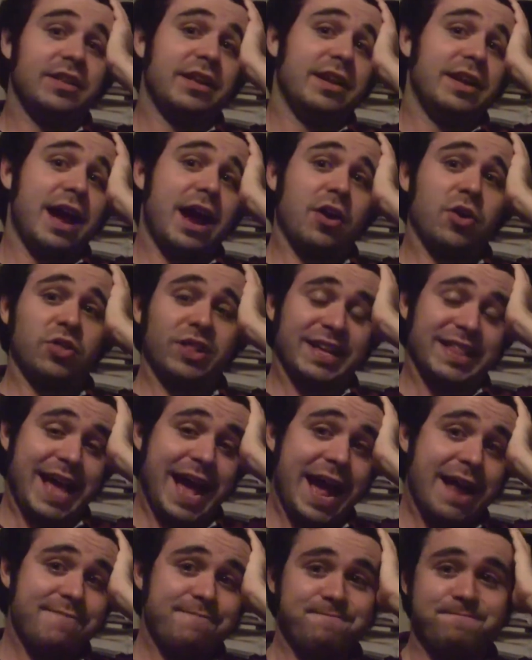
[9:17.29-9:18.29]
Not only
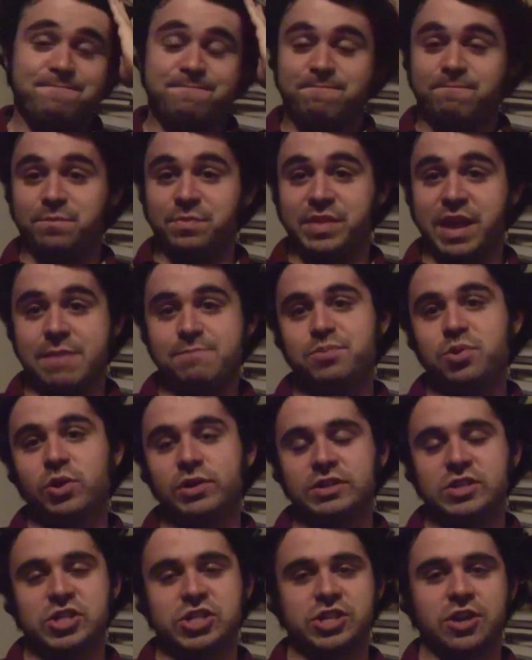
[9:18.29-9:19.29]
that, they
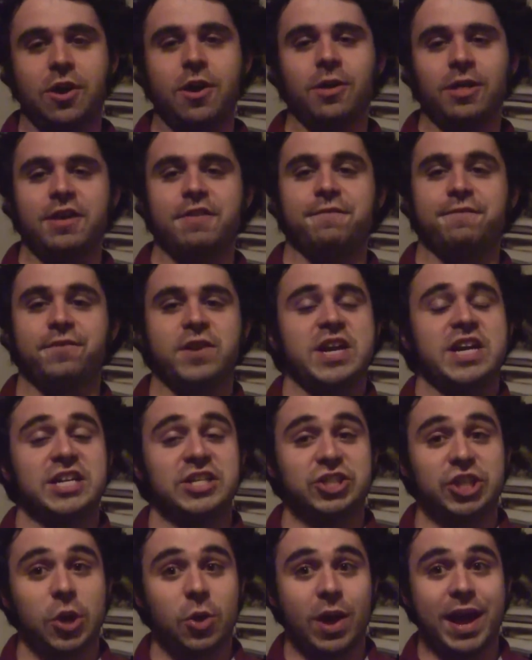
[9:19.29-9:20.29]
put Scarlett
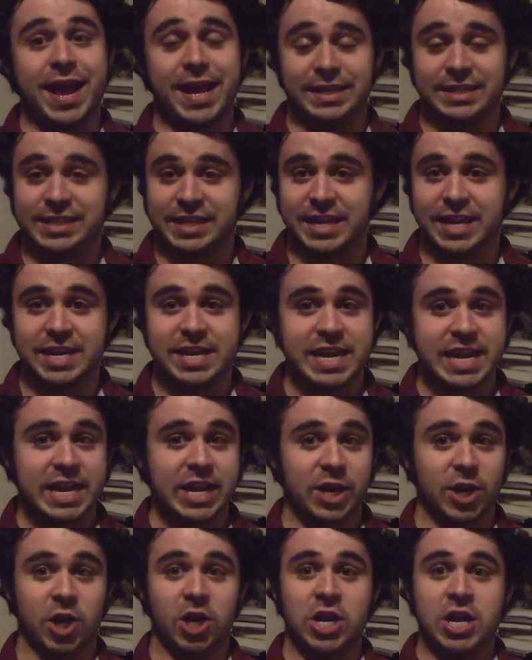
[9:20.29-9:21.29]
freaking Johansson in
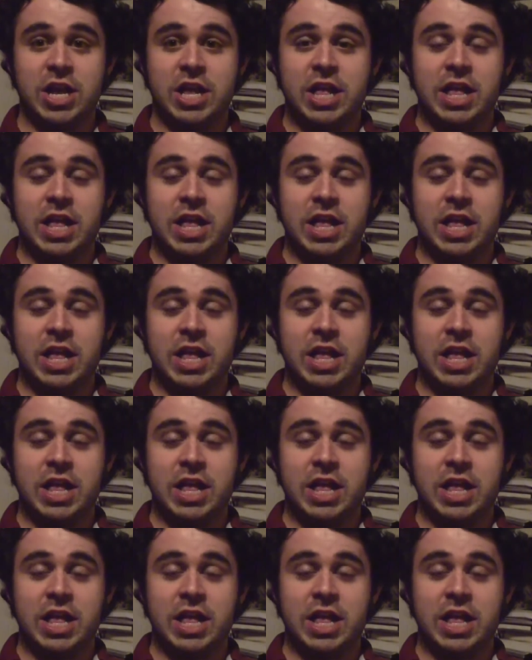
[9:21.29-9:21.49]
here,